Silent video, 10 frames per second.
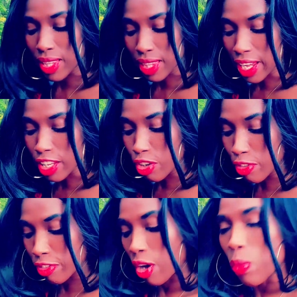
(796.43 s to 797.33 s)
Thank you
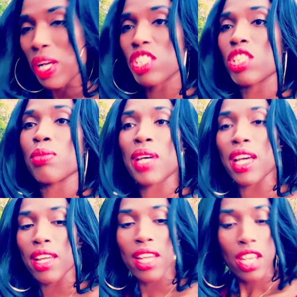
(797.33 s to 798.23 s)
for watching
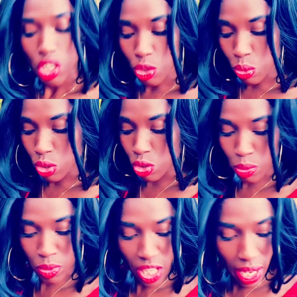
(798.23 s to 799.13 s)
my
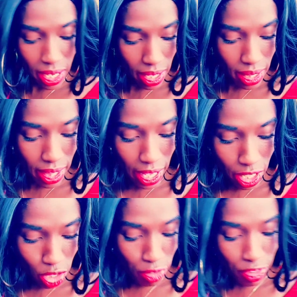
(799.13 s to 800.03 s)
YouTube channel.
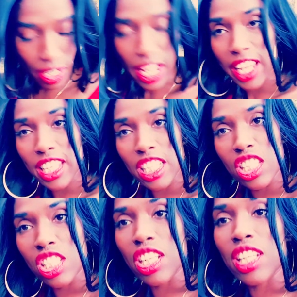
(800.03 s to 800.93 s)
Thank you for liking,
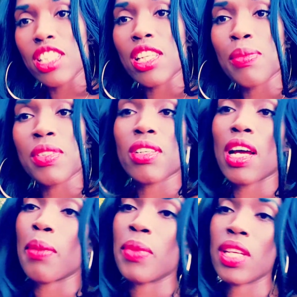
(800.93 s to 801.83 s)
sharing,
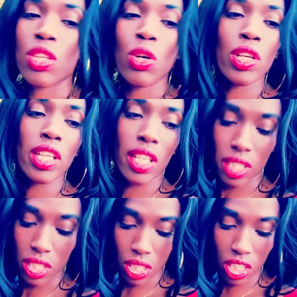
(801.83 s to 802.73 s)
subscribing,
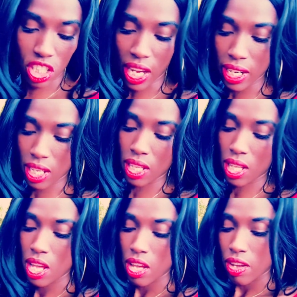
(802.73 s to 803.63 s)
donating to the channel,
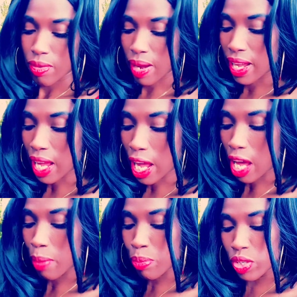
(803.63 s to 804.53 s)
right?
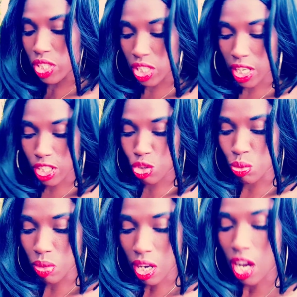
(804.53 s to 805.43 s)
I appreciate
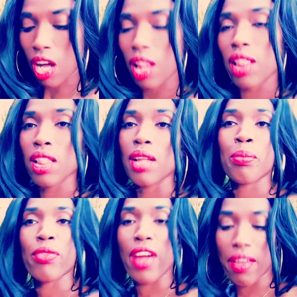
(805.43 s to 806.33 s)
you all.
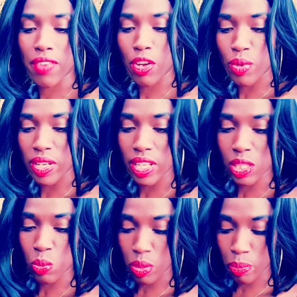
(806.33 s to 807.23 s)
Private
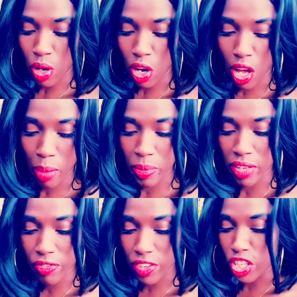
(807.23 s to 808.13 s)
readings will all be
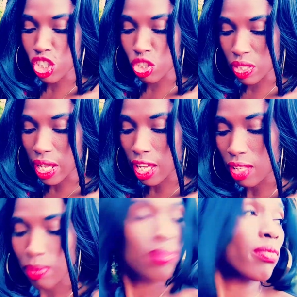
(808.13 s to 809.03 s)
finished today.
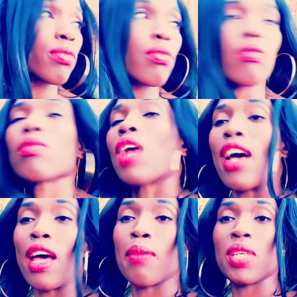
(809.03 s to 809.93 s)

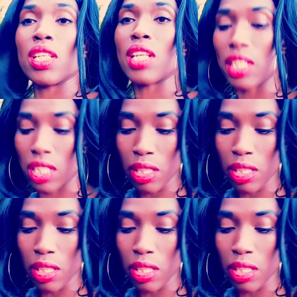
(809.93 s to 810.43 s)
I mean that the